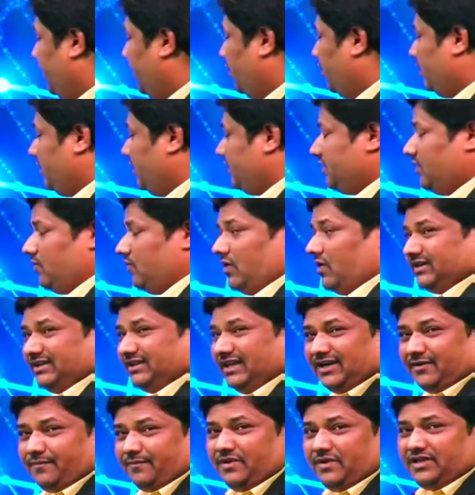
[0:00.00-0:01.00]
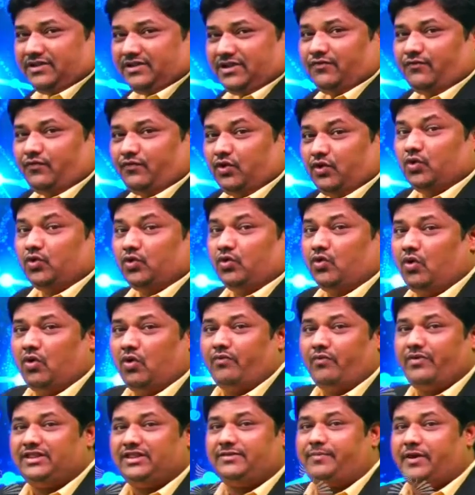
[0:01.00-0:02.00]
during the war. That means if you go
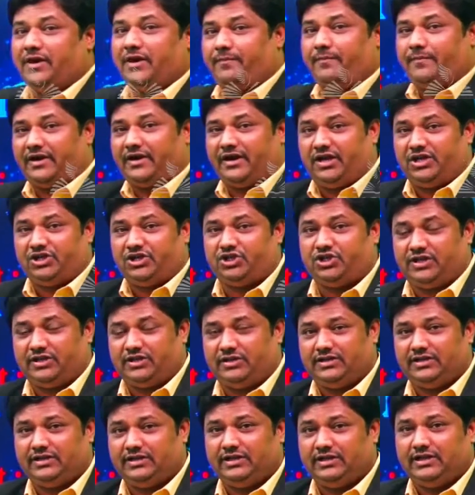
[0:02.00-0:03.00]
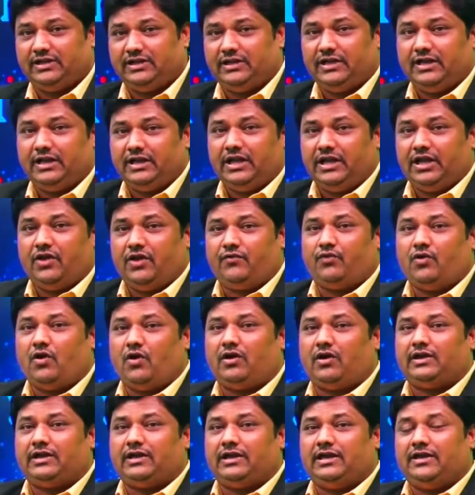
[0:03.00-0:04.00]
with preparation, if you
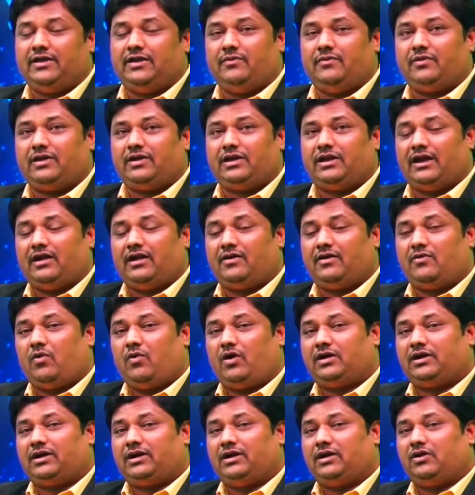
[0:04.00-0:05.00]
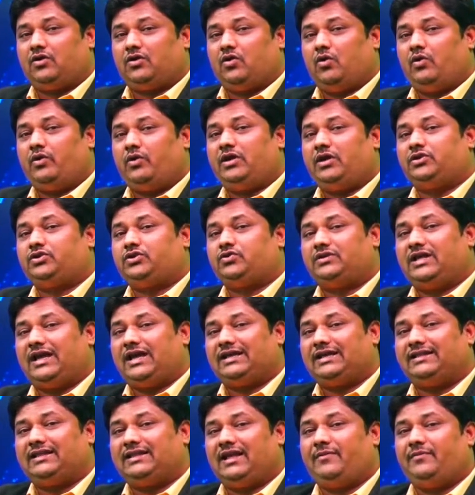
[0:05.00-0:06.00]
are going to the
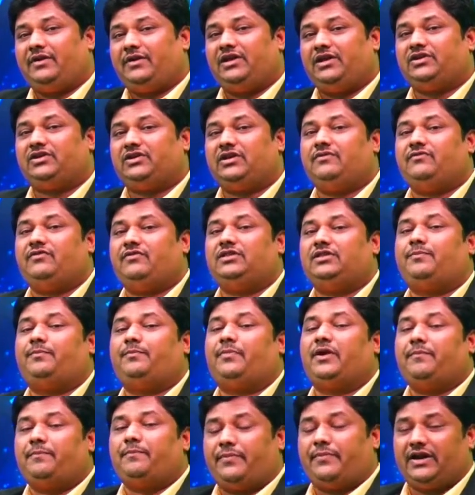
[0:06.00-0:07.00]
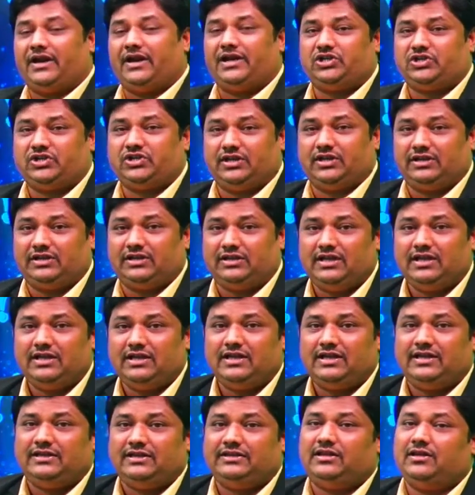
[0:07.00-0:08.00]
examination with preparation,
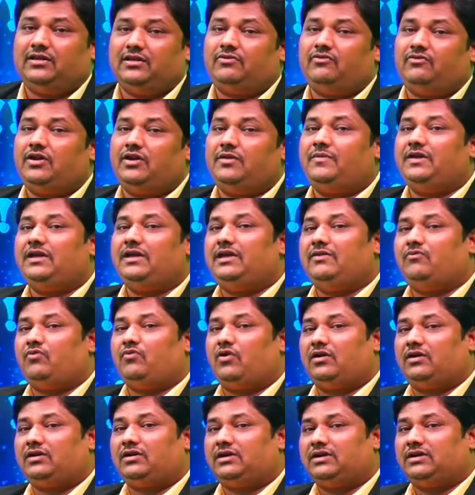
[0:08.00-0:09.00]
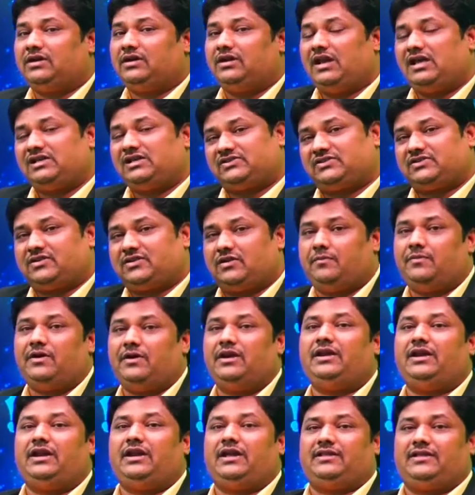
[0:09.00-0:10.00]
there will be what less trouble
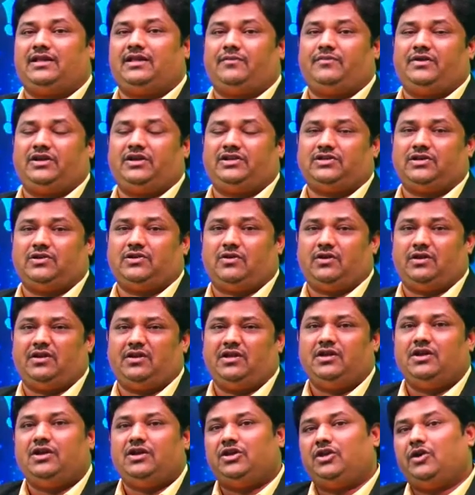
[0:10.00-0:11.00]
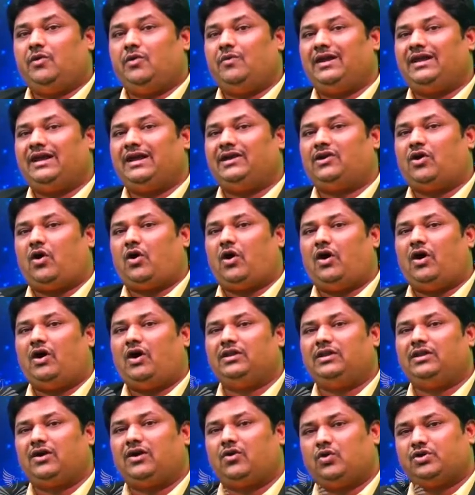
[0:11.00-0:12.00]
in examination hall. You will get
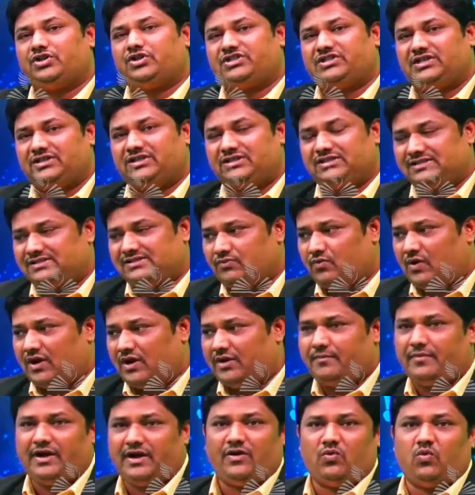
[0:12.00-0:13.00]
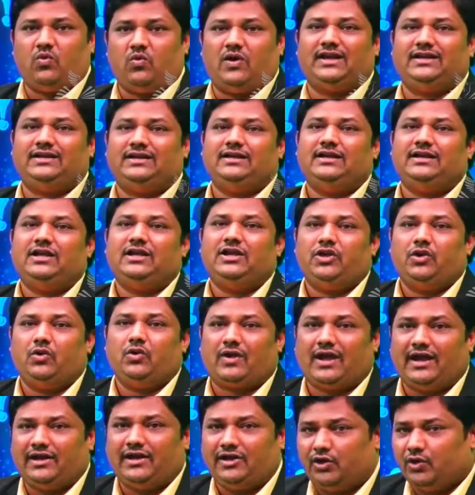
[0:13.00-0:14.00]
all the questions one by one. You
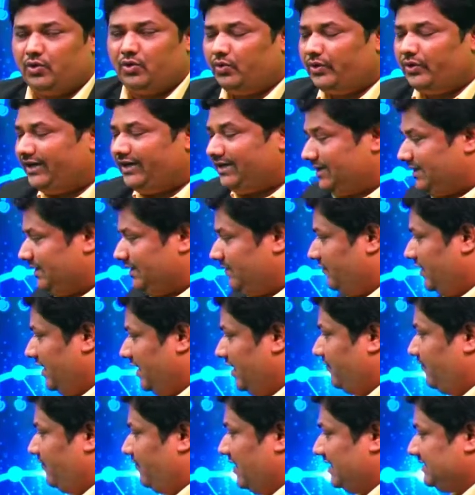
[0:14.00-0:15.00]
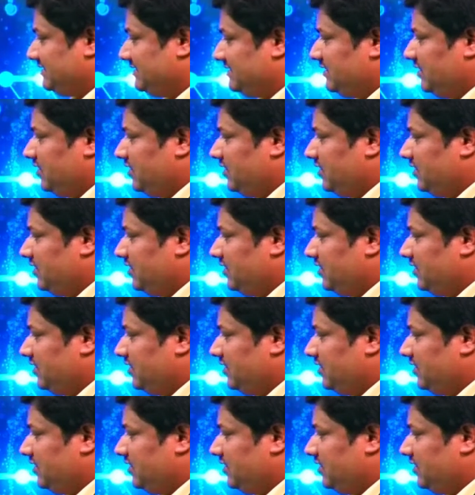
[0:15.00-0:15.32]
can do it very fast.